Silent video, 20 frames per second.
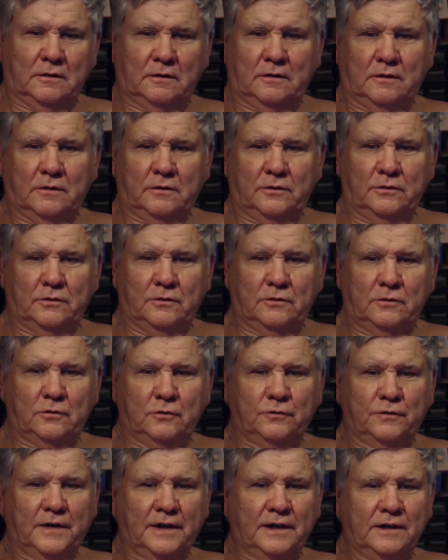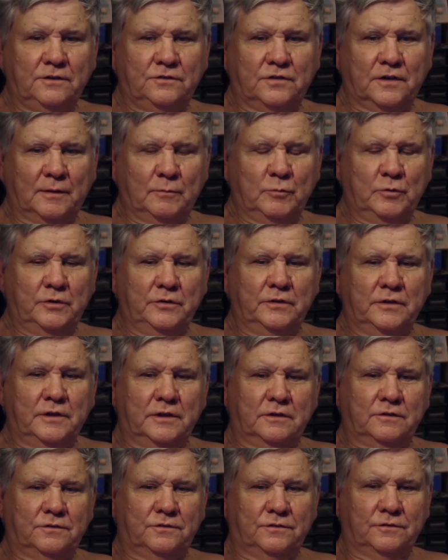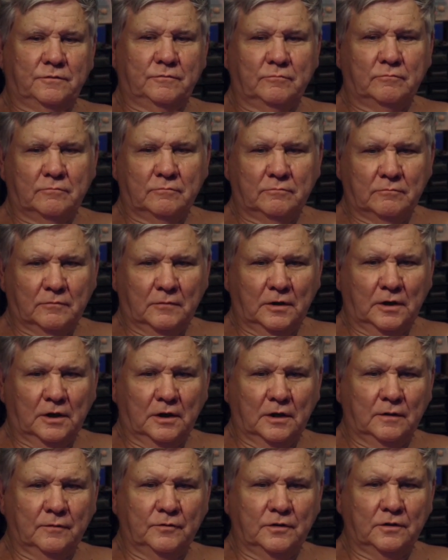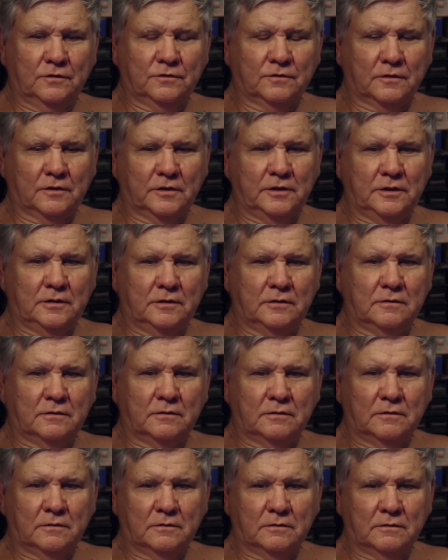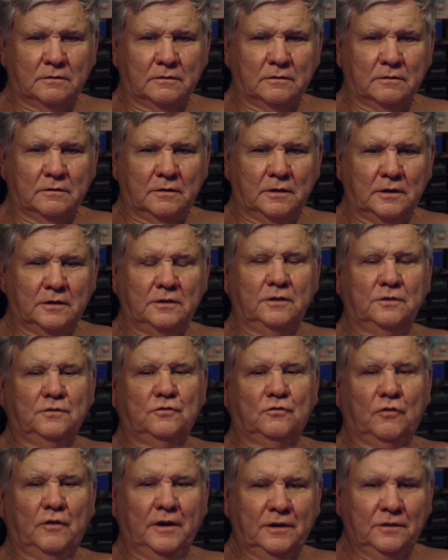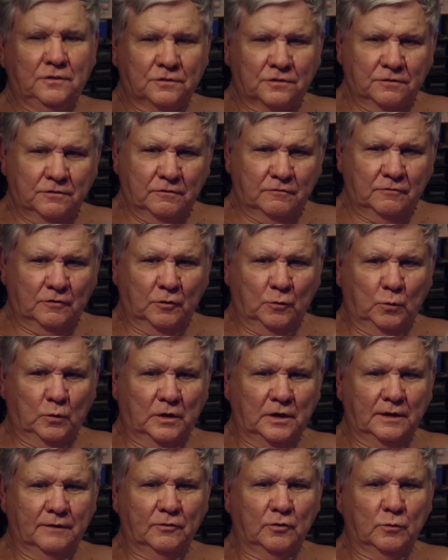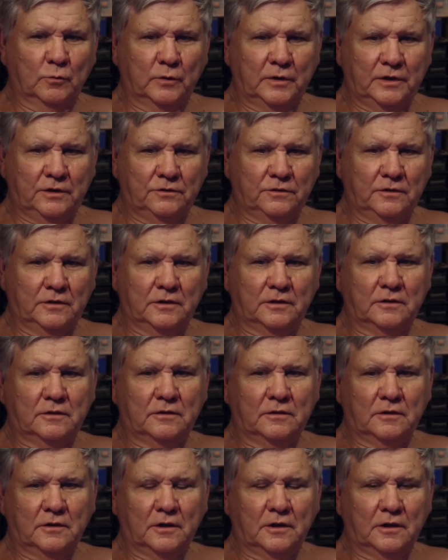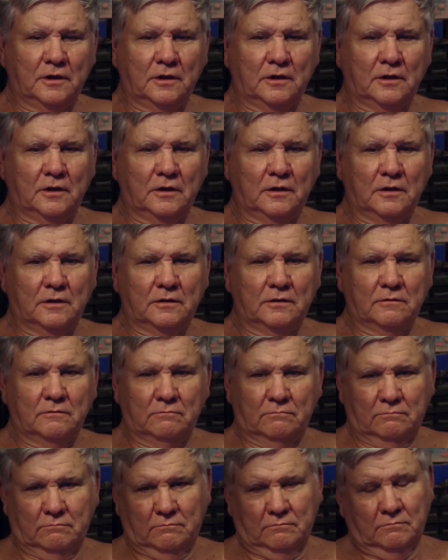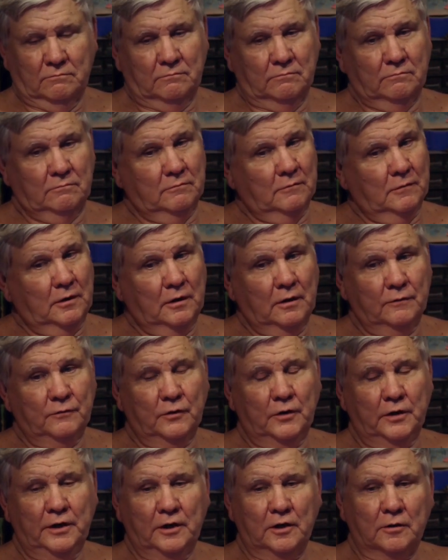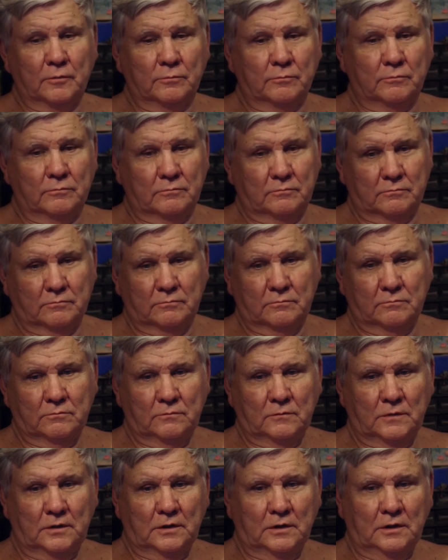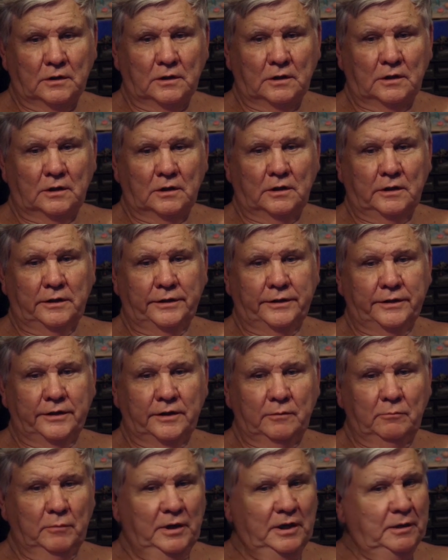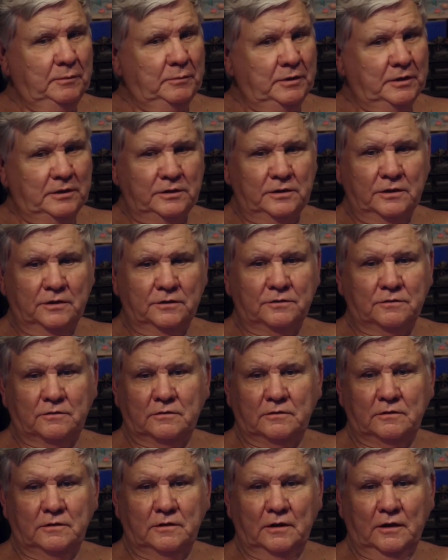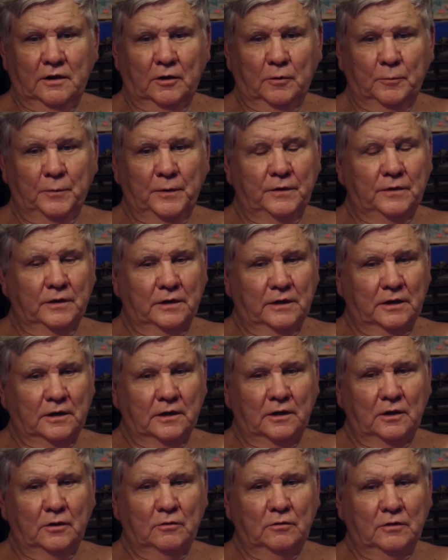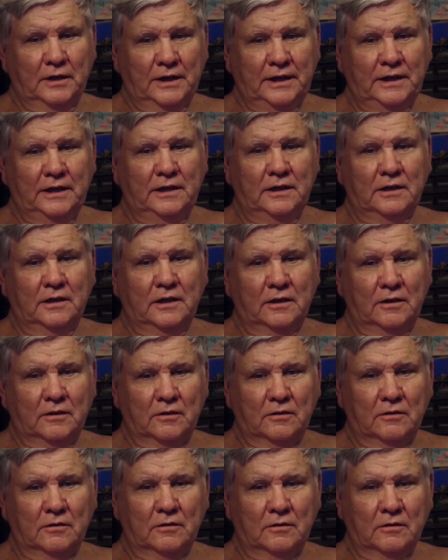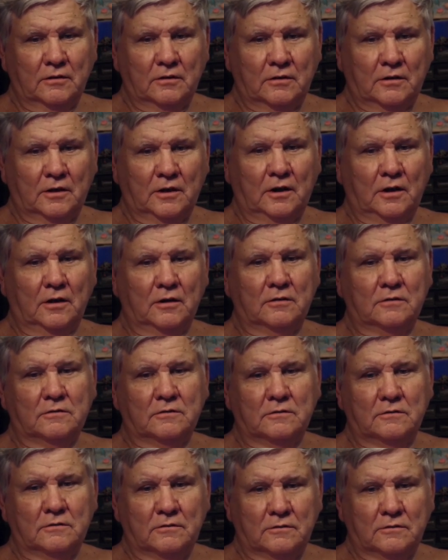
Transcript: You find someone that's obviously in distress, whatever reason, and offer help. It may be just helping the little old lady get her cart